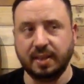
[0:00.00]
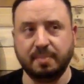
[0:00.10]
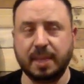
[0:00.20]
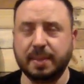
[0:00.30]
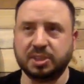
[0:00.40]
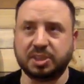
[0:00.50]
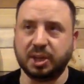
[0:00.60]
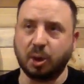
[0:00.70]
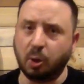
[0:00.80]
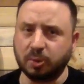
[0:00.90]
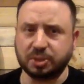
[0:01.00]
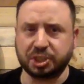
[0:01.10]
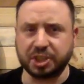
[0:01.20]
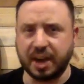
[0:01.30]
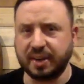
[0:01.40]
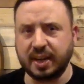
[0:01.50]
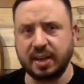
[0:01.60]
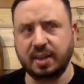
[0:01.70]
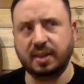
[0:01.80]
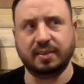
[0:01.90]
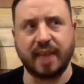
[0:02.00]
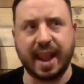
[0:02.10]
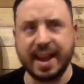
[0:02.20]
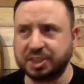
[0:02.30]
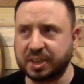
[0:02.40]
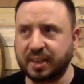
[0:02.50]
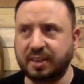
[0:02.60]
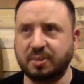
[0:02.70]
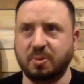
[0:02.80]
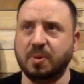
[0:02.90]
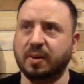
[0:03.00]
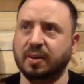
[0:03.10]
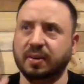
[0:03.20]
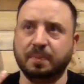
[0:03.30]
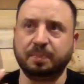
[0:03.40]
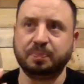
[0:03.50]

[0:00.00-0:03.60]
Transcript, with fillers: maybe just an old sherry aging, or